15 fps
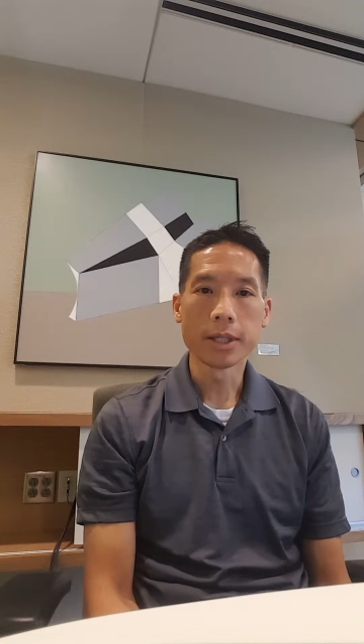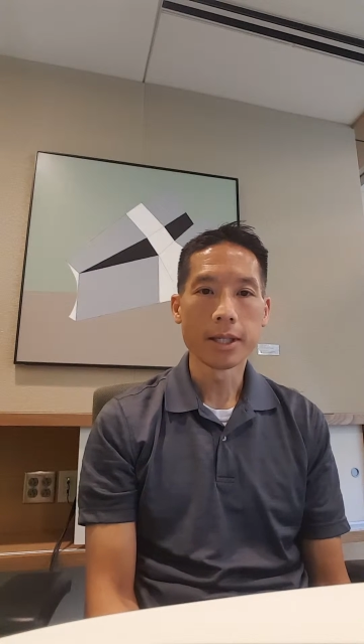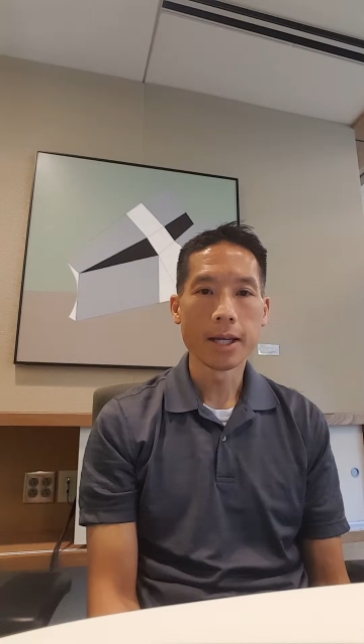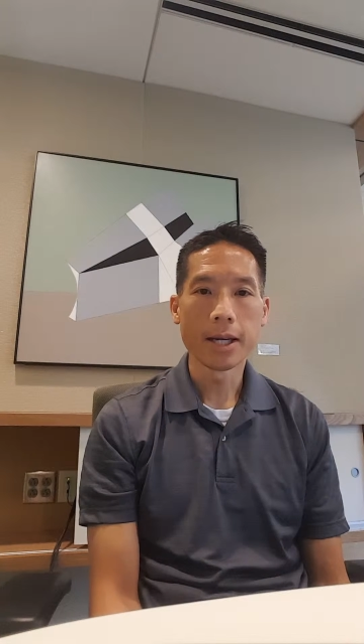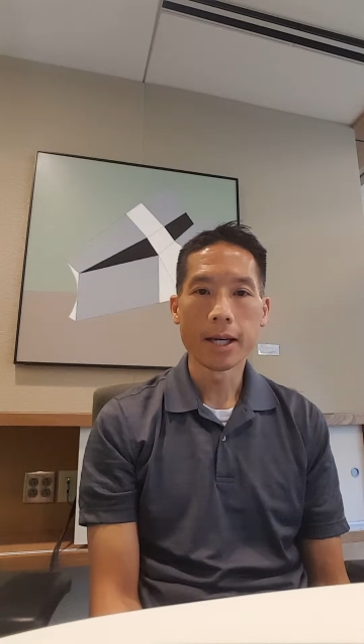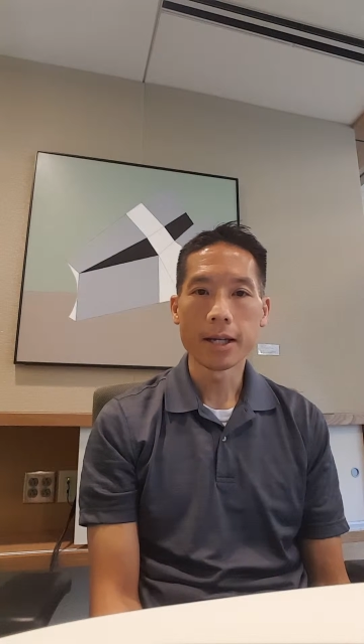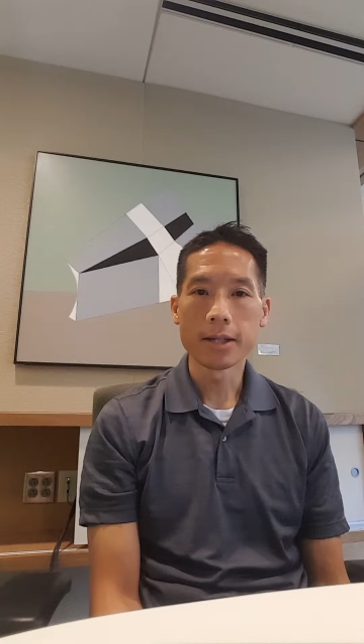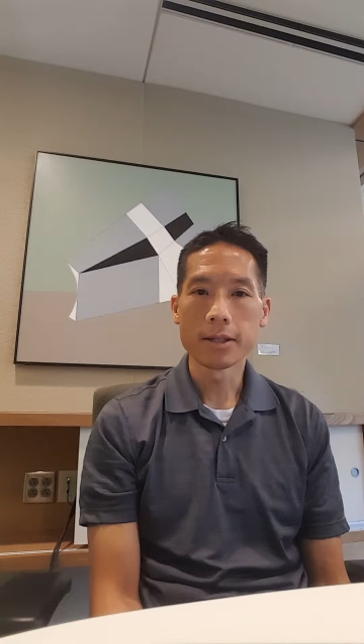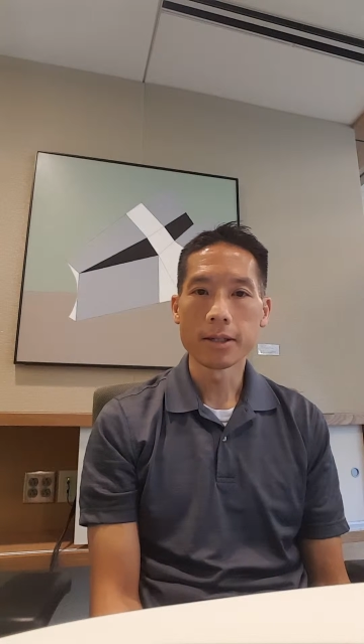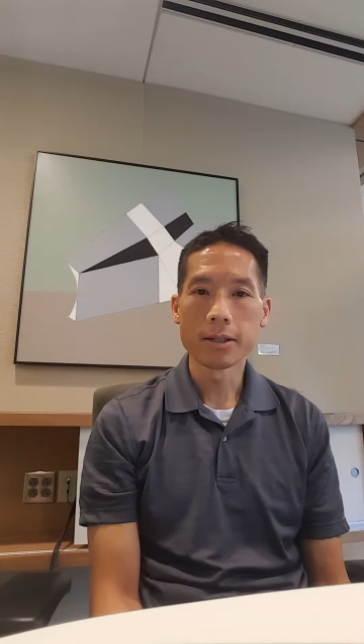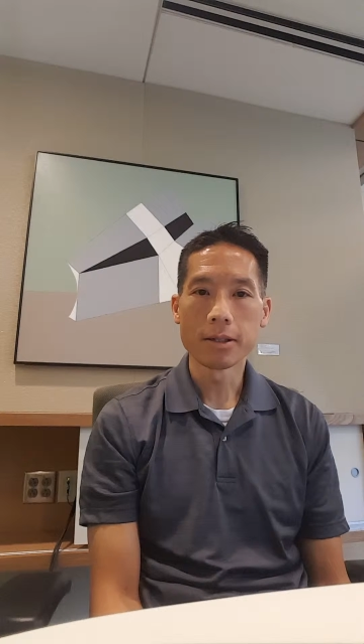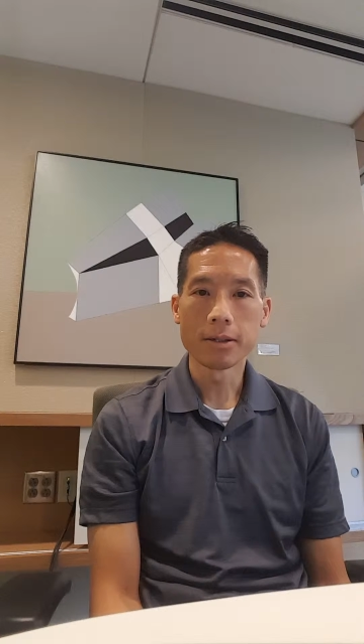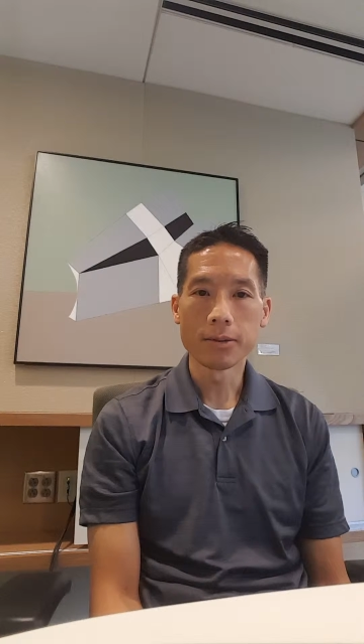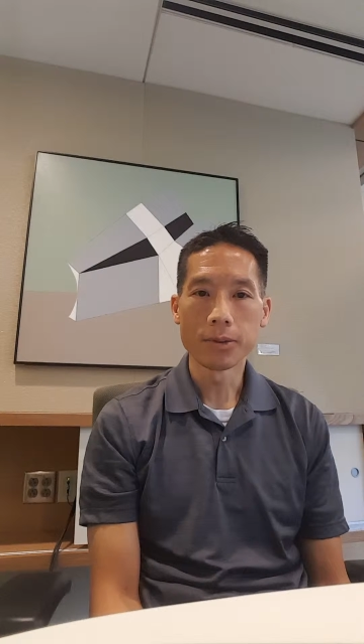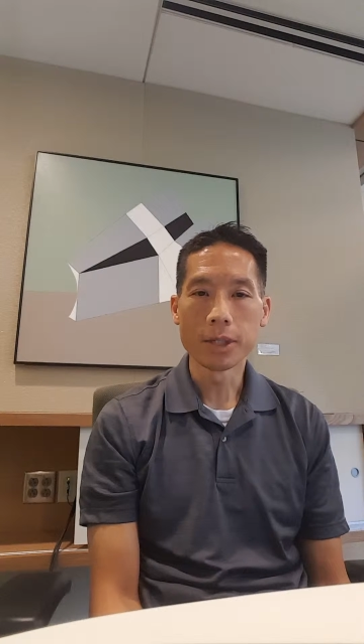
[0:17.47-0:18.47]
that
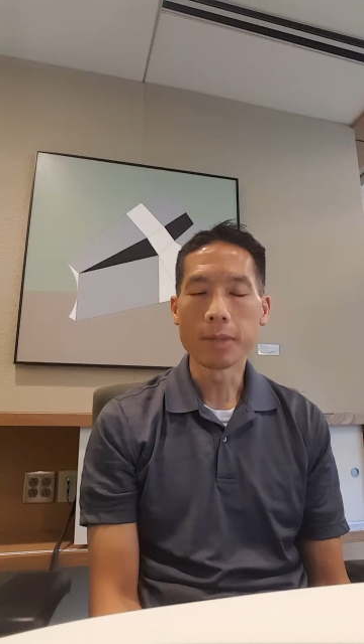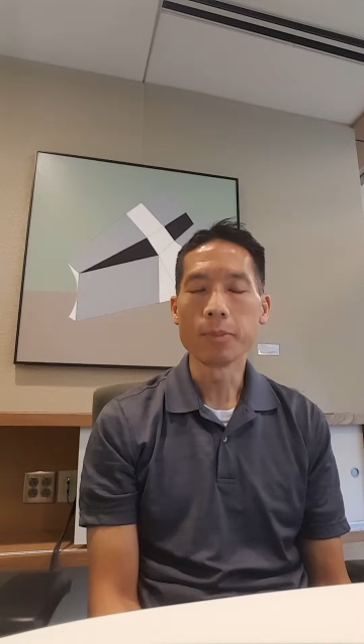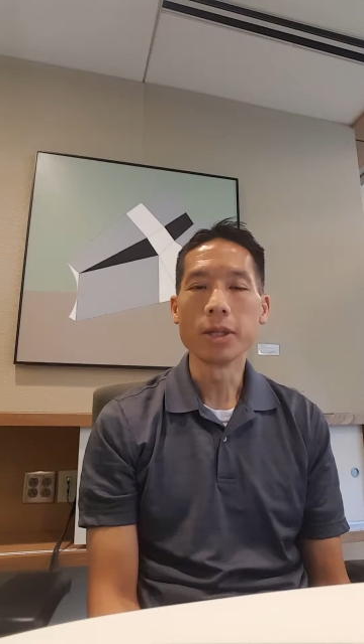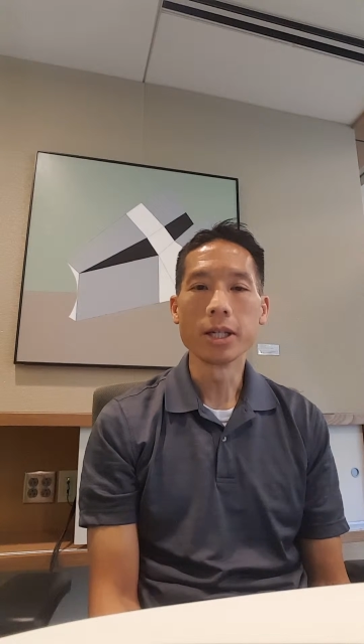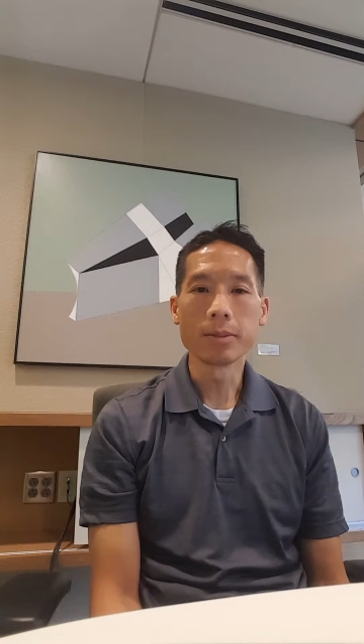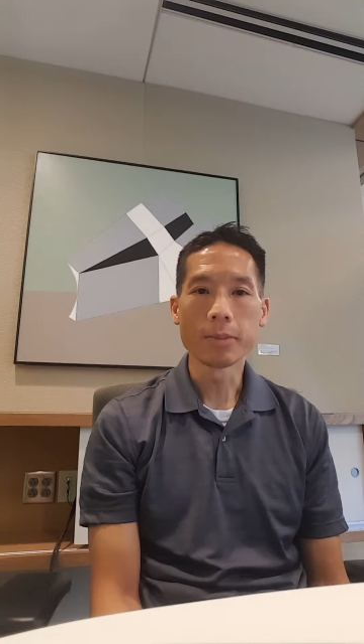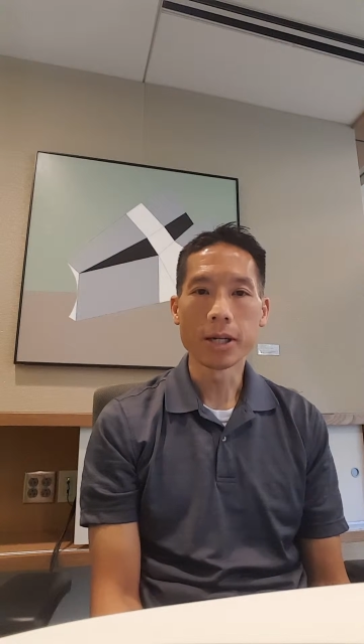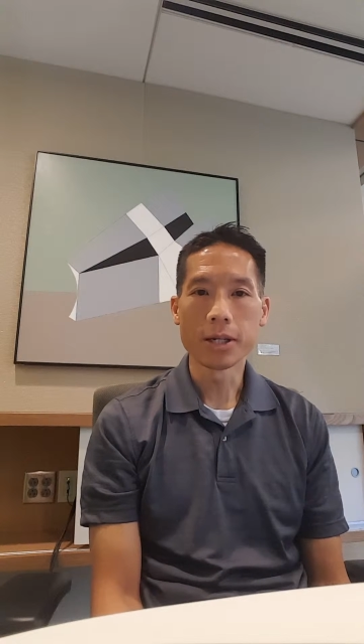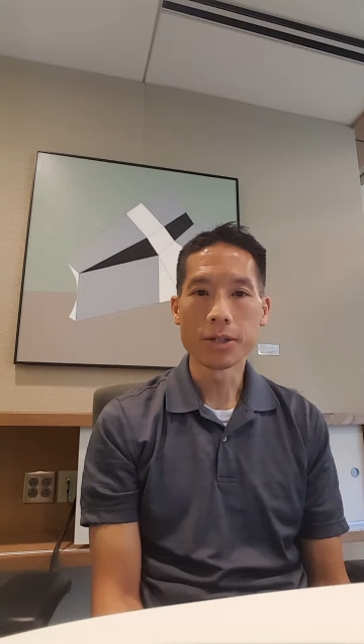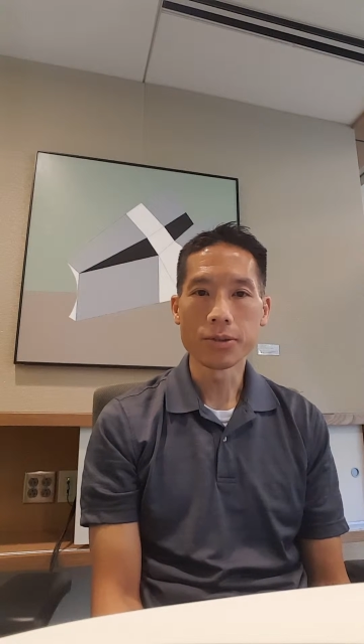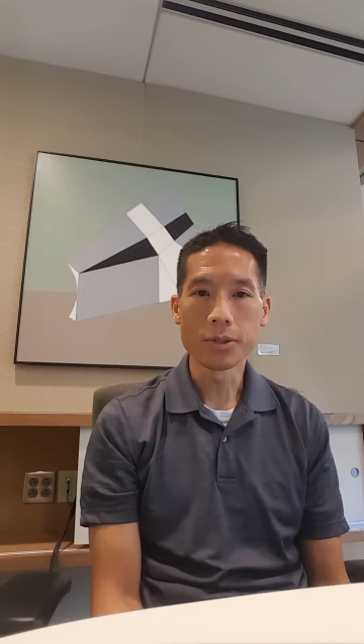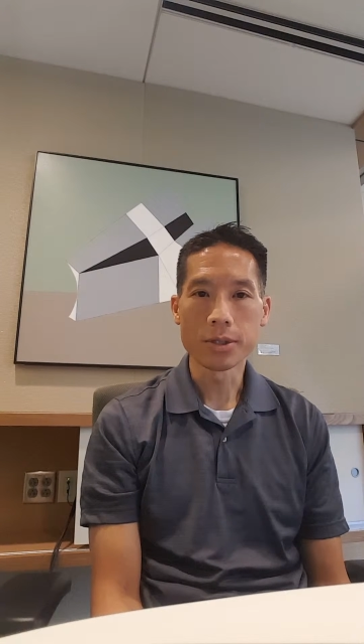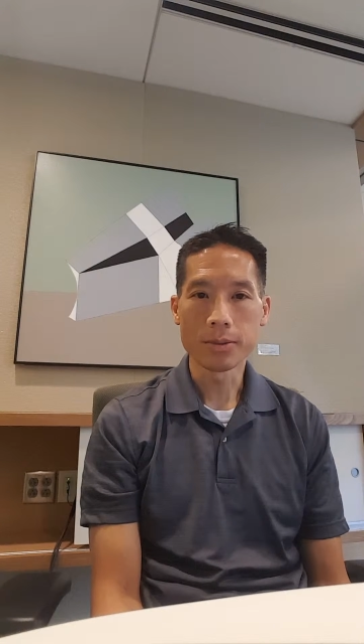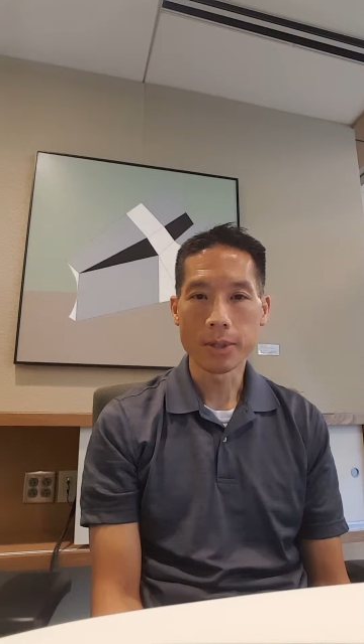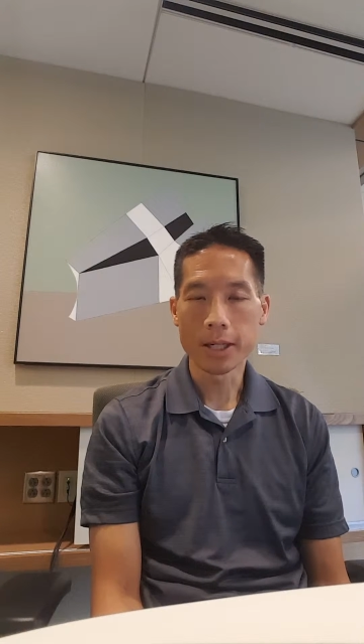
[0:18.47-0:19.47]
really piqued my
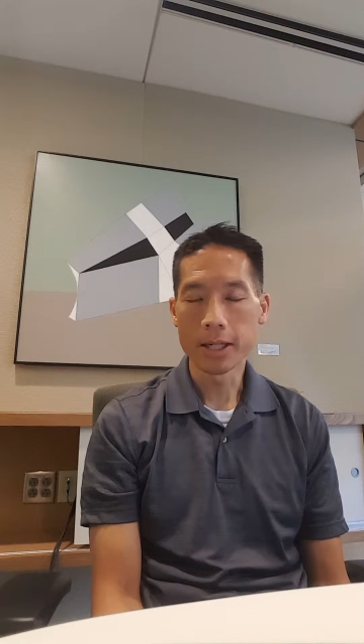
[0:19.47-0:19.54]
interest, right?